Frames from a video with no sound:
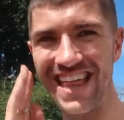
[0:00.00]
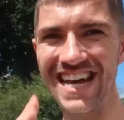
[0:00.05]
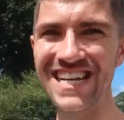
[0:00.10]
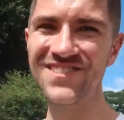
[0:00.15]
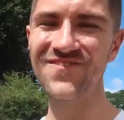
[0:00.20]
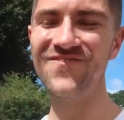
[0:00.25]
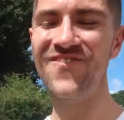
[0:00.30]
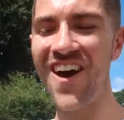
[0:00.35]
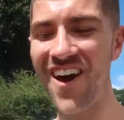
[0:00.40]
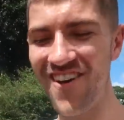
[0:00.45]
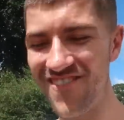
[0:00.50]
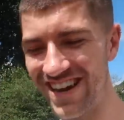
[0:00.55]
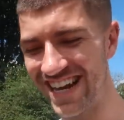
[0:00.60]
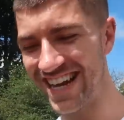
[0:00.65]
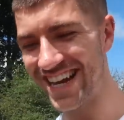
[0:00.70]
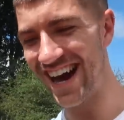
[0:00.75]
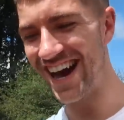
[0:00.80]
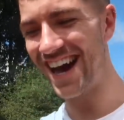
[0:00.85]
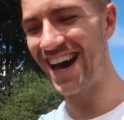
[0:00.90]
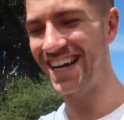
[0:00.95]
Lovely. That's very
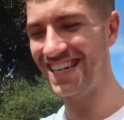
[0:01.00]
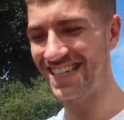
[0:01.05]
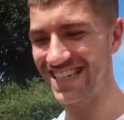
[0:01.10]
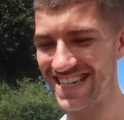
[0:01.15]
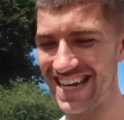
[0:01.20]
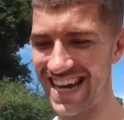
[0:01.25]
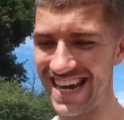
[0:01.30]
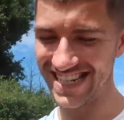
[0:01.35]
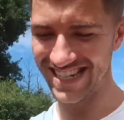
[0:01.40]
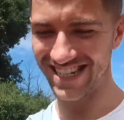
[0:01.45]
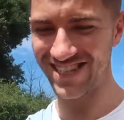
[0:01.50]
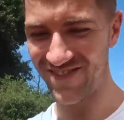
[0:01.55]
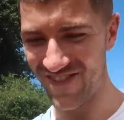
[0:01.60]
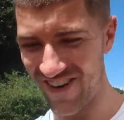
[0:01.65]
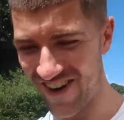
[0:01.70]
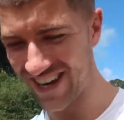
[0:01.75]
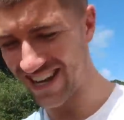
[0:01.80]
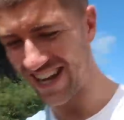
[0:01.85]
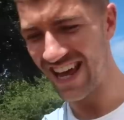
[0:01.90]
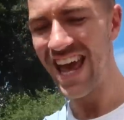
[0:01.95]
kind, Kate. It's
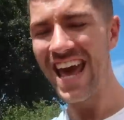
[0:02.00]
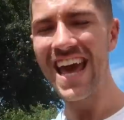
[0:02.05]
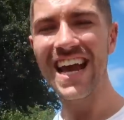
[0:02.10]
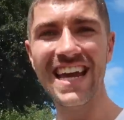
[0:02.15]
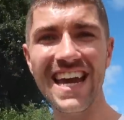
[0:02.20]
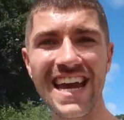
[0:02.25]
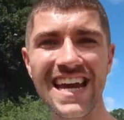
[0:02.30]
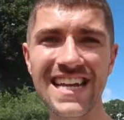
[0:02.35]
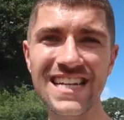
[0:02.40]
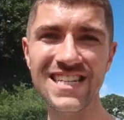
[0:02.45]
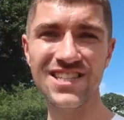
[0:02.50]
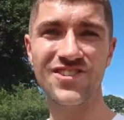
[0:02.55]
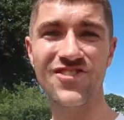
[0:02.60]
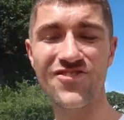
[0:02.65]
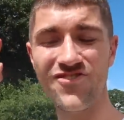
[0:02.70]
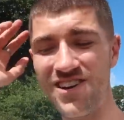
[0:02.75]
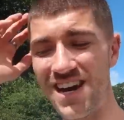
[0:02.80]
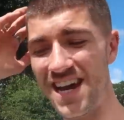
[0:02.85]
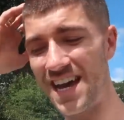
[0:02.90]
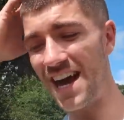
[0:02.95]
very kind. Katie's
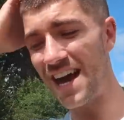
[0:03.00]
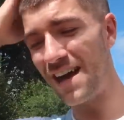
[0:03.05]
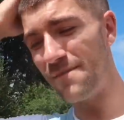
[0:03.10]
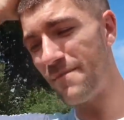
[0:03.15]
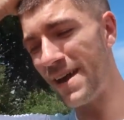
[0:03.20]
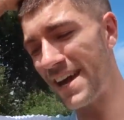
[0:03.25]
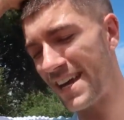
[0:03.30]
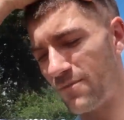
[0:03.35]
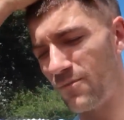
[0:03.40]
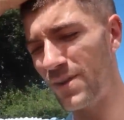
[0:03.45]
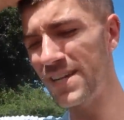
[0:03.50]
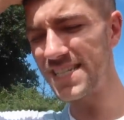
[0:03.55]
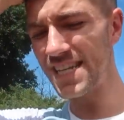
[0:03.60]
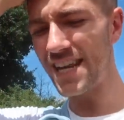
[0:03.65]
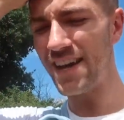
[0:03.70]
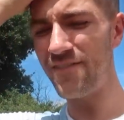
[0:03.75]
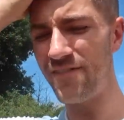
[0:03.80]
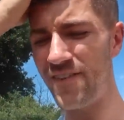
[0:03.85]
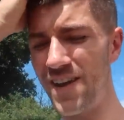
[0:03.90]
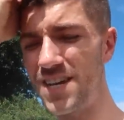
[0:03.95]
great. When did
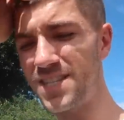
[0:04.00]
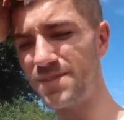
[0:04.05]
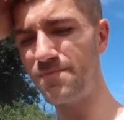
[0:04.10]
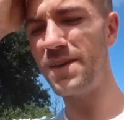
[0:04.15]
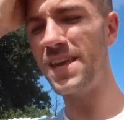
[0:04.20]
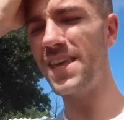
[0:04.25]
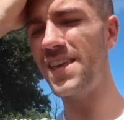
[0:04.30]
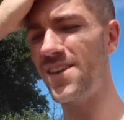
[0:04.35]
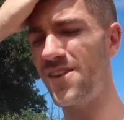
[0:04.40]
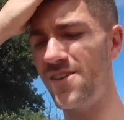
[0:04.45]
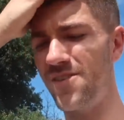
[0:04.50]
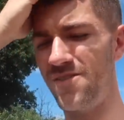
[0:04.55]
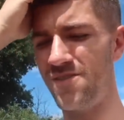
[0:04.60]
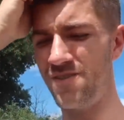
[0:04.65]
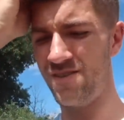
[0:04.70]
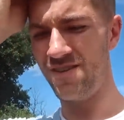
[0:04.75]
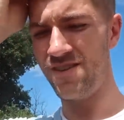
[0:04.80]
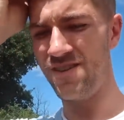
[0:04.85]
I first meet you?